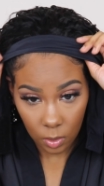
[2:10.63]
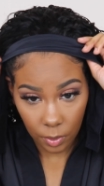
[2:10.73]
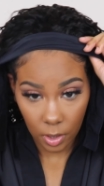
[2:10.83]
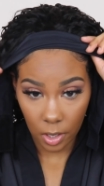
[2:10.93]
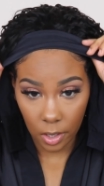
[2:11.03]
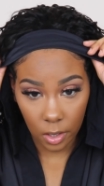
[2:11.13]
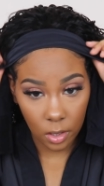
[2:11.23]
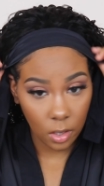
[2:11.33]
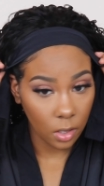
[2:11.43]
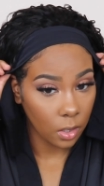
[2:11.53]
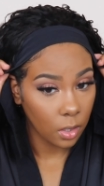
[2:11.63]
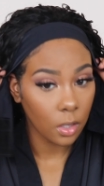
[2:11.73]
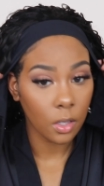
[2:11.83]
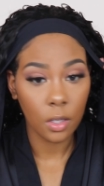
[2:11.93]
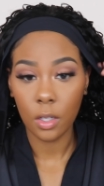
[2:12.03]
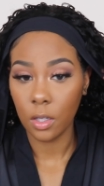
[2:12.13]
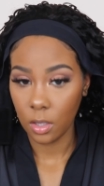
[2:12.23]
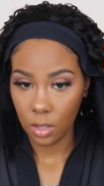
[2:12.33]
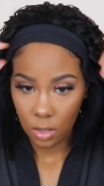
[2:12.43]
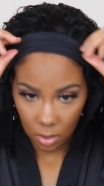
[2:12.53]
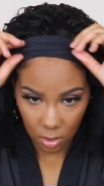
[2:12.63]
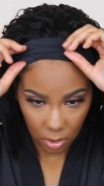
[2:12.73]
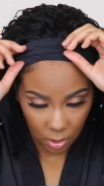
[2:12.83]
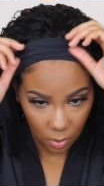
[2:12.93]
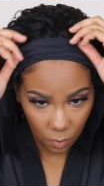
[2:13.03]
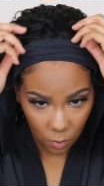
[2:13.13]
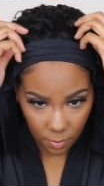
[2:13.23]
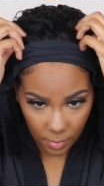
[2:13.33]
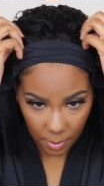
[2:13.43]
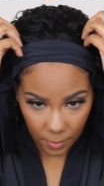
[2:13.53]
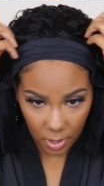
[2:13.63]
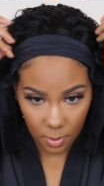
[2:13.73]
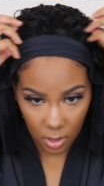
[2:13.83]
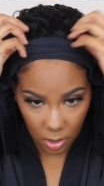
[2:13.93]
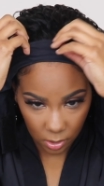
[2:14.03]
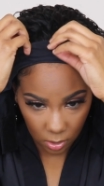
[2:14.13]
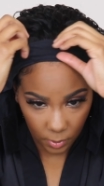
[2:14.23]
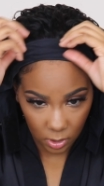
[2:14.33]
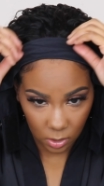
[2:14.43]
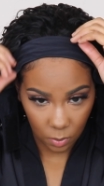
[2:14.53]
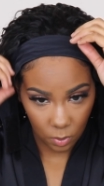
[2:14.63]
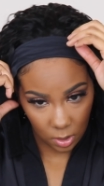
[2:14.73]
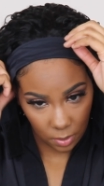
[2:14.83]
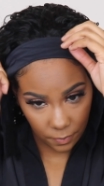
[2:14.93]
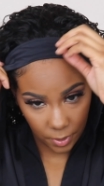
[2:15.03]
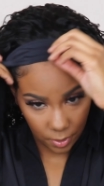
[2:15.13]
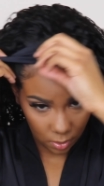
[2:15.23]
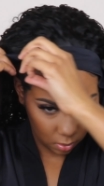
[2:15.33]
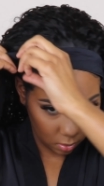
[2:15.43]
Okay. I don't want my baby hairs to be too covered.